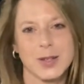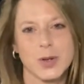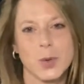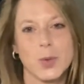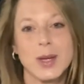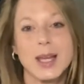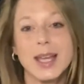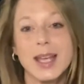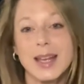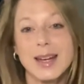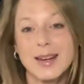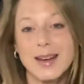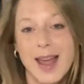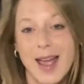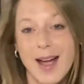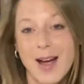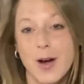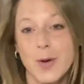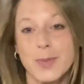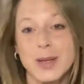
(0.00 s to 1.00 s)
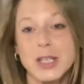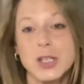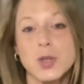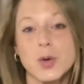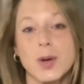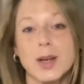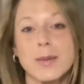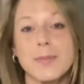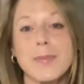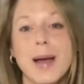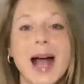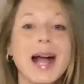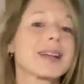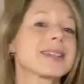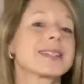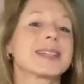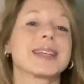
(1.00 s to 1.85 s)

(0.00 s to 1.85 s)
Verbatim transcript: we can now be joined back